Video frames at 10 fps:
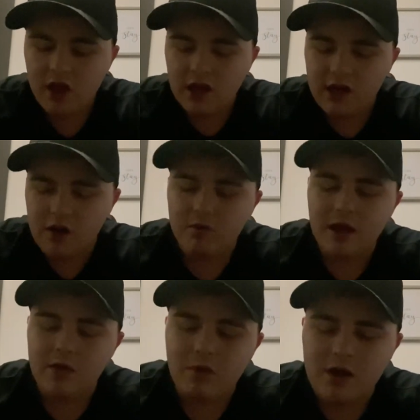You know,
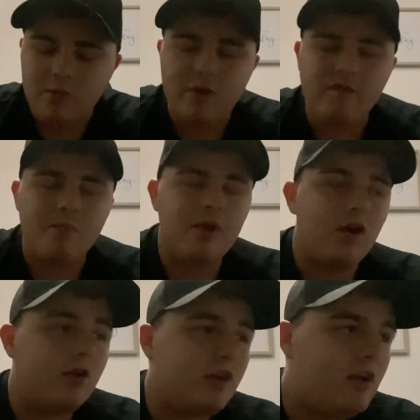he went above and
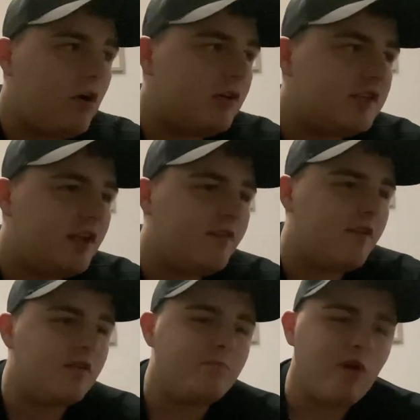beyond. He got us into
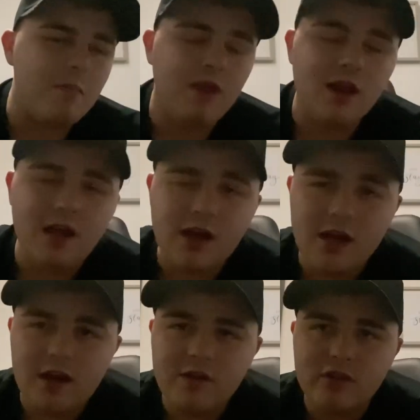the Premier
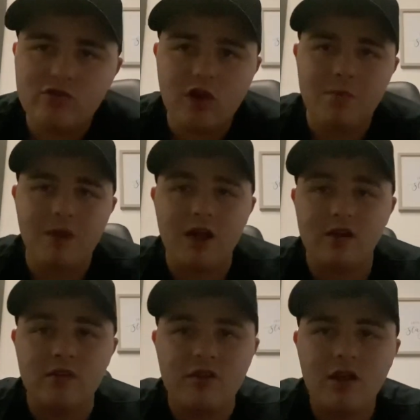League, the
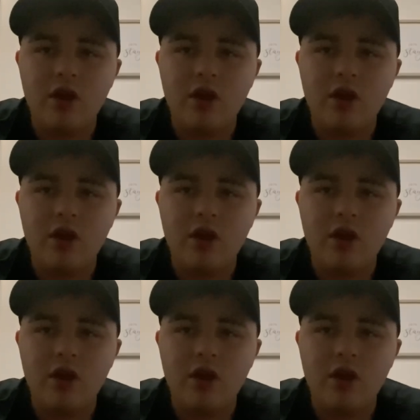dreamland.